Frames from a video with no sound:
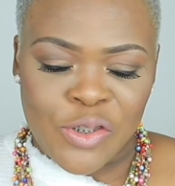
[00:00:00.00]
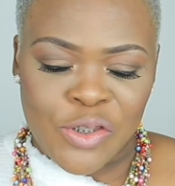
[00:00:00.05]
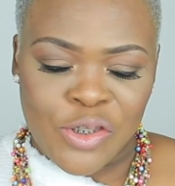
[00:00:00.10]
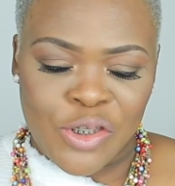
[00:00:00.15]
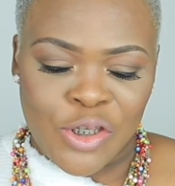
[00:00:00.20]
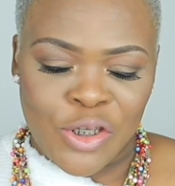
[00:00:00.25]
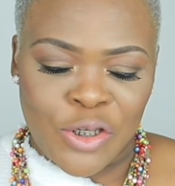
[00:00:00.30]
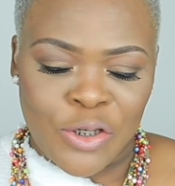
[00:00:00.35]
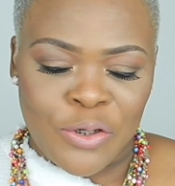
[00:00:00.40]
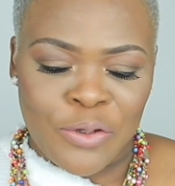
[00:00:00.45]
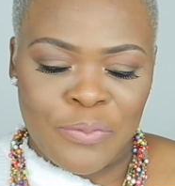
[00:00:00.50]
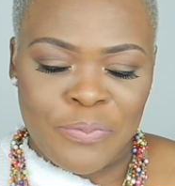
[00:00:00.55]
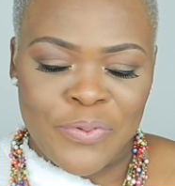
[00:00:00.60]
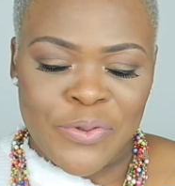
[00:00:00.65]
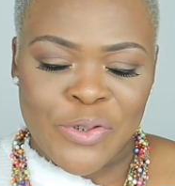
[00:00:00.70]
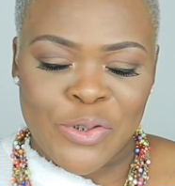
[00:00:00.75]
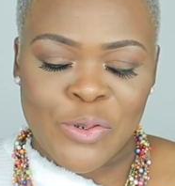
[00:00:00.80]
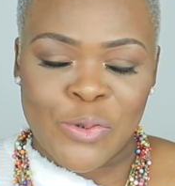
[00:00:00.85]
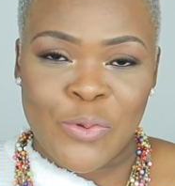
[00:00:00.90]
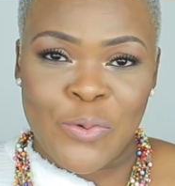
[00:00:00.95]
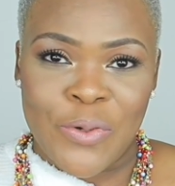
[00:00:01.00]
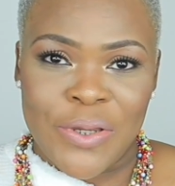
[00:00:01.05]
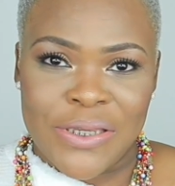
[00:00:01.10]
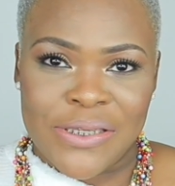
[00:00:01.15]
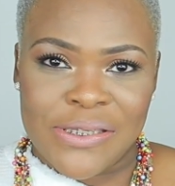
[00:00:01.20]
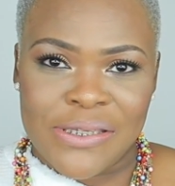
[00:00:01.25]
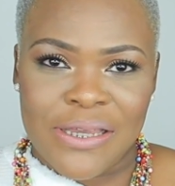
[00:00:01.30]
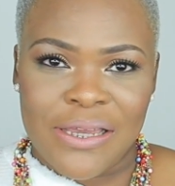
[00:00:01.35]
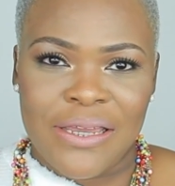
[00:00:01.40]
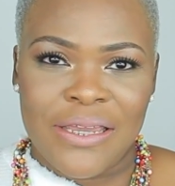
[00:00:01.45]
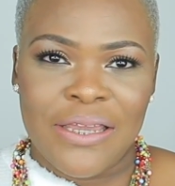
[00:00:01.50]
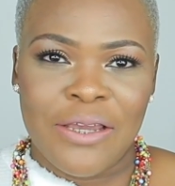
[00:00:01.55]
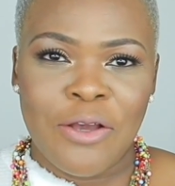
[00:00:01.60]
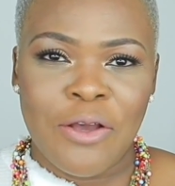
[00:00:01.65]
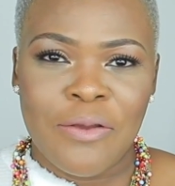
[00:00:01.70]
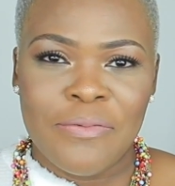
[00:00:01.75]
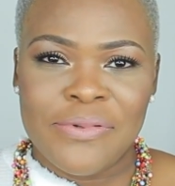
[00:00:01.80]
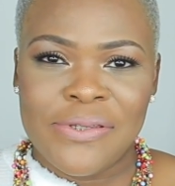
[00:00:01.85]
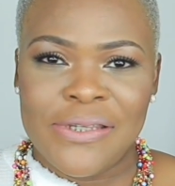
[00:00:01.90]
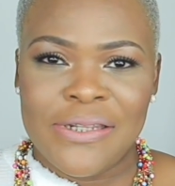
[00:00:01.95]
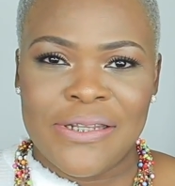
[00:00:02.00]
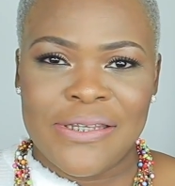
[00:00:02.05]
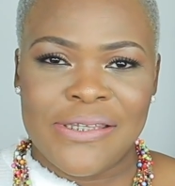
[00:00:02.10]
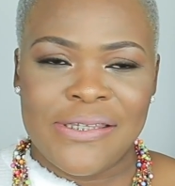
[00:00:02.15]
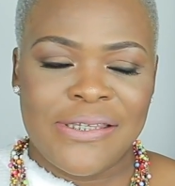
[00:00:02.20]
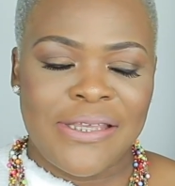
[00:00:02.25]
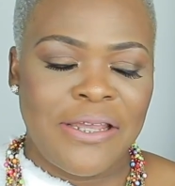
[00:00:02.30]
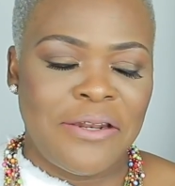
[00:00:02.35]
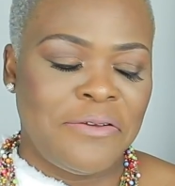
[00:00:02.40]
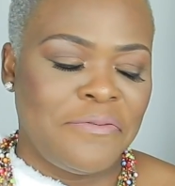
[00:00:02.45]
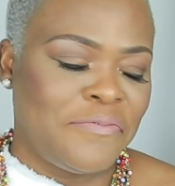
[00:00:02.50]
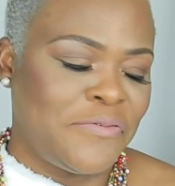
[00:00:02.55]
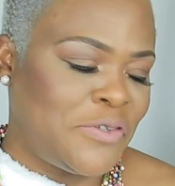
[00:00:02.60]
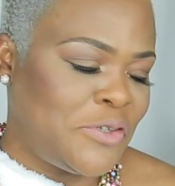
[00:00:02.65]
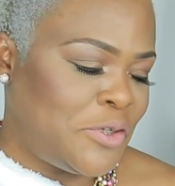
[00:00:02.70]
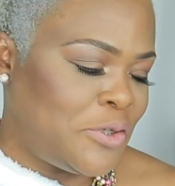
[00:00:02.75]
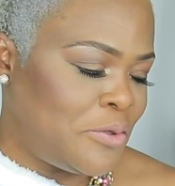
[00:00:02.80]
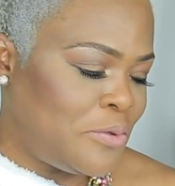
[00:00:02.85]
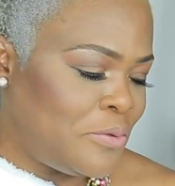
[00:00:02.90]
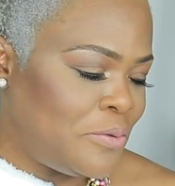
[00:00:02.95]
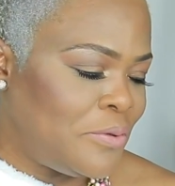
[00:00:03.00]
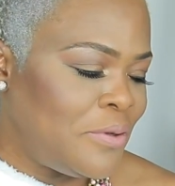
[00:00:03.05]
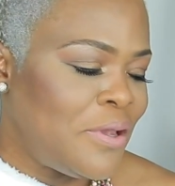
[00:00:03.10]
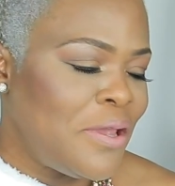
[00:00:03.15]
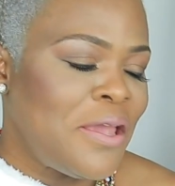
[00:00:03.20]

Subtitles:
tube squeezer. It comes in a set of 2.